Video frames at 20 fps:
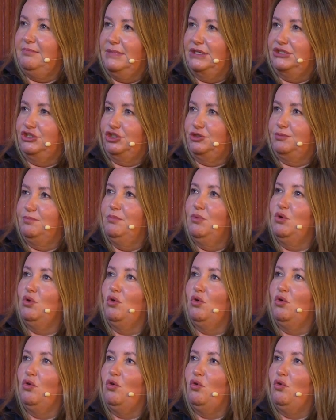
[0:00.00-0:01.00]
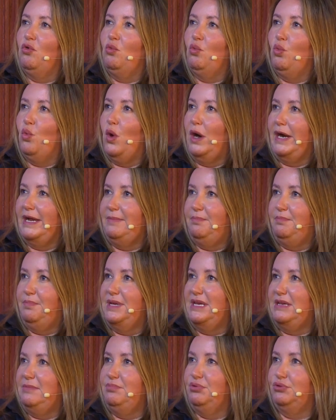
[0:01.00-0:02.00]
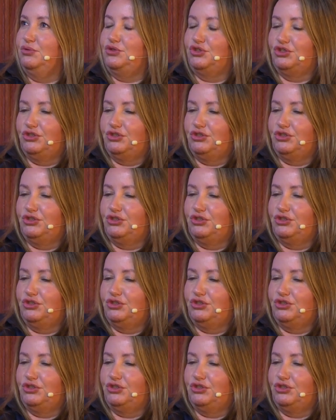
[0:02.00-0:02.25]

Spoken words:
much more why people